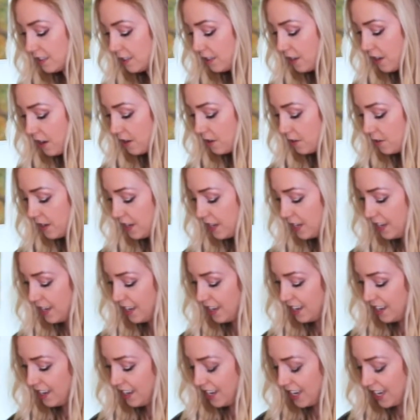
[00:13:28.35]
So
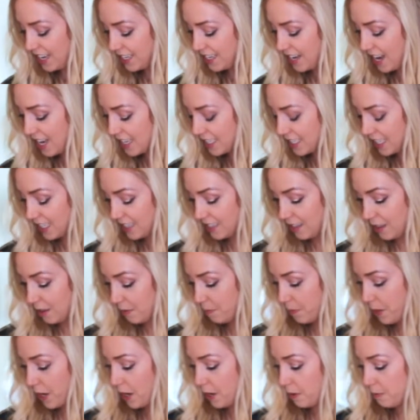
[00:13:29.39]
it ties into the
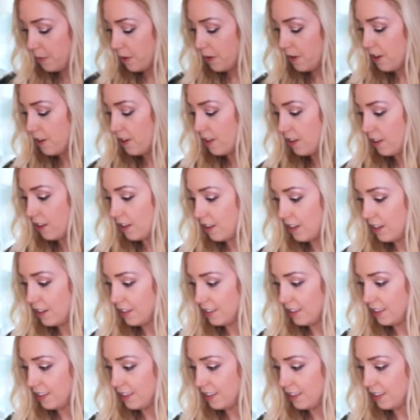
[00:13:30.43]
purple